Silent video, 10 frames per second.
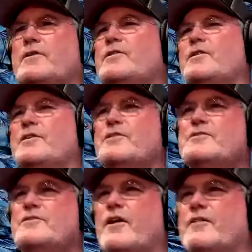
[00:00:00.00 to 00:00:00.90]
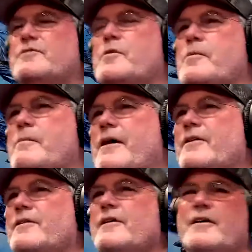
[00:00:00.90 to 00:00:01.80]
You couldn't talk to him about
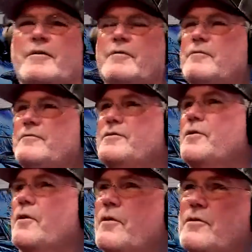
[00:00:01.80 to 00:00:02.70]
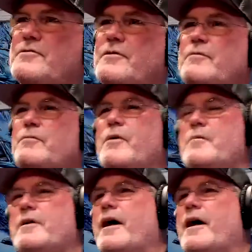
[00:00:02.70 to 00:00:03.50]
girls or women.